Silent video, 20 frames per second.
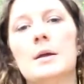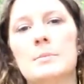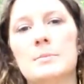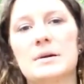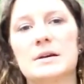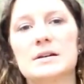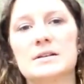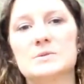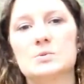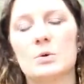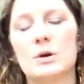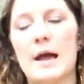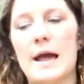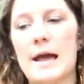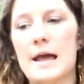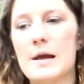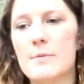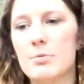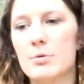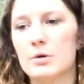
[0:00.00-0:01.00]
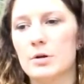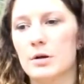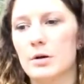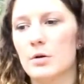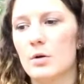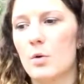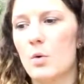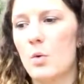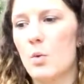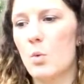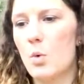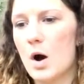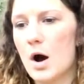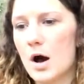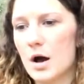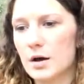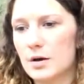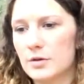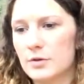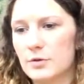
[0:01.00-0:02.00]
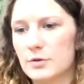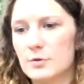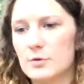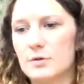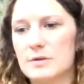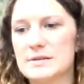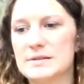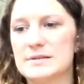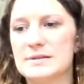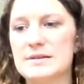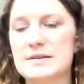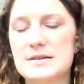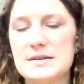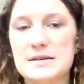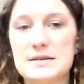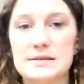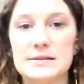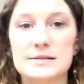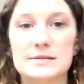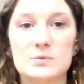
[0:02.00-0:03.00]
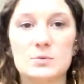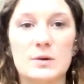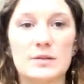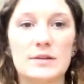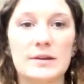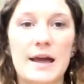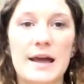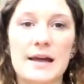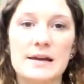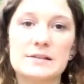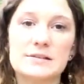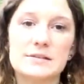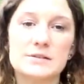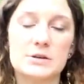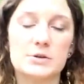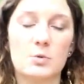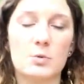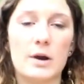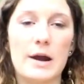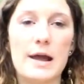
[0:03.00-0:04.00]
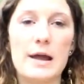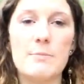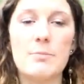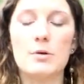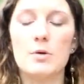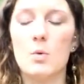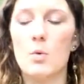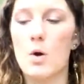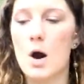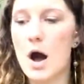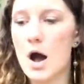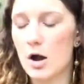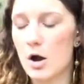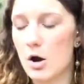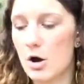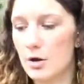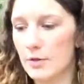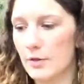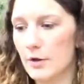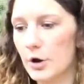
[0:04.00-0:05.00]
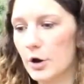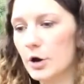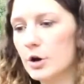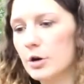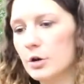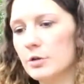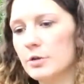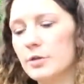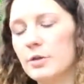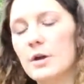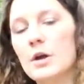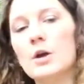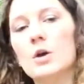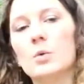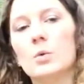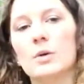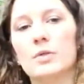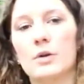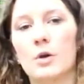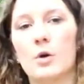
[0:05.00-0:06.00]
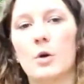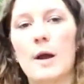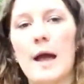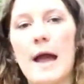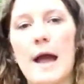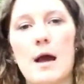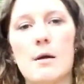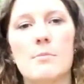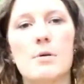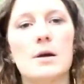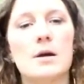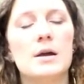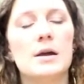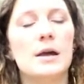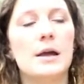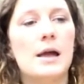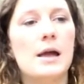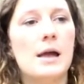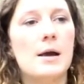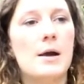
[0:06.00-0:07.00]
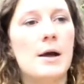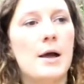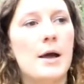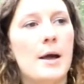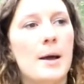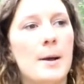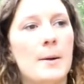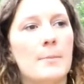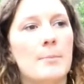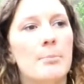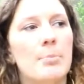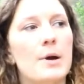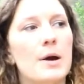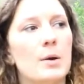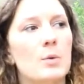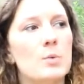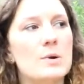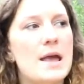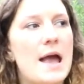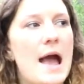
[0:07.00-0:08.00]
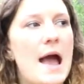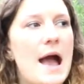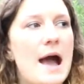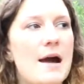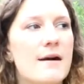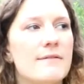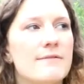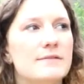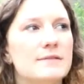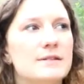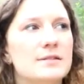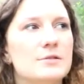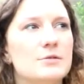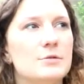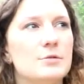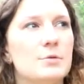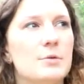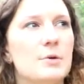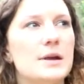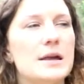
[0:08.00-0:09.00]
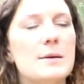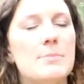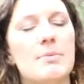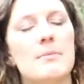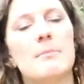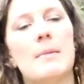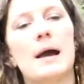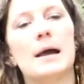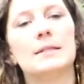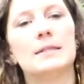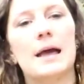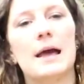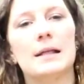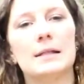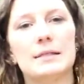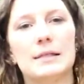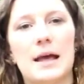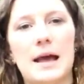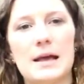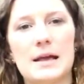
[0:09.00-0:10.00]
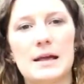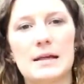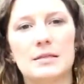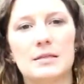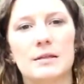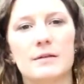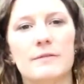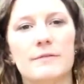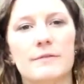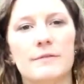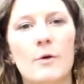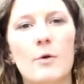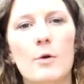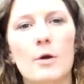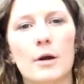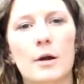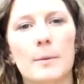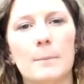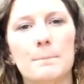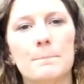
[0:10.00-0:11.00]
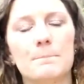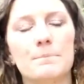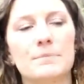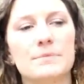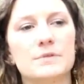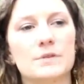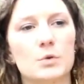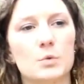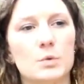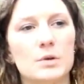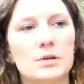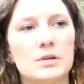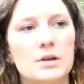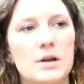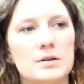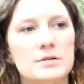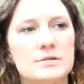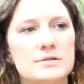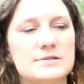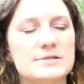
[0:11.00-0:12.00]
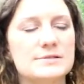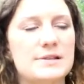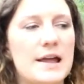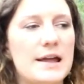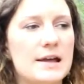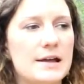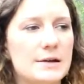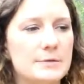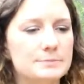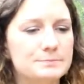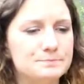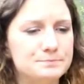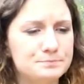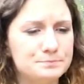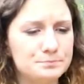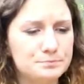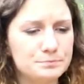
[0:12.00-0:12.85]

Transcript: because we're able to walk through the seas with Cancer. We're able to walk on the earth with a crab. But we have to keep in mind that light in the form to really understand